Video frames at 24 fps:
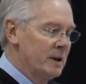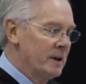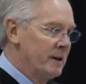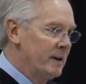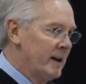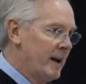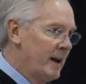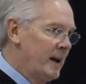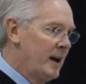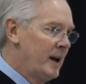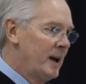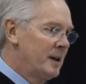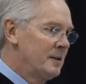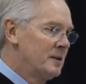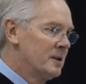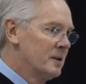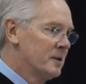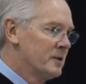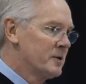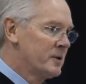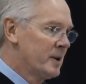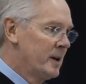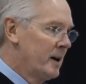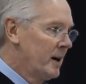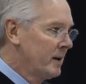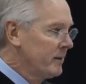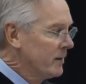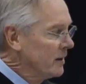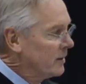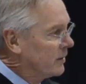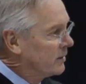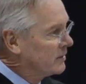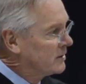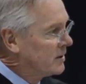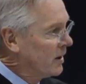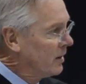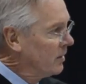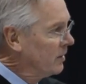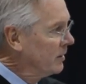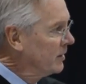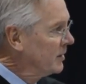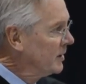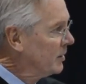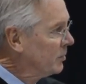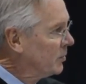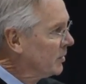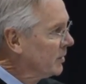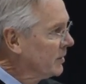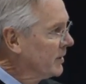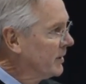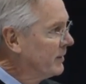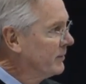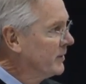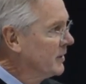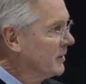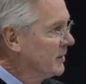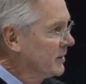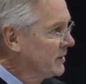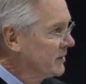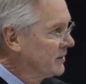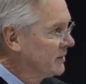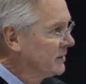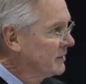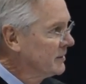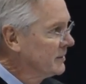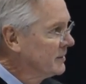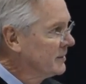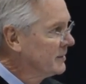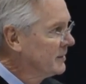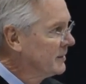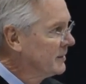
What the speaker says: and the head goes out. They are totally oblivious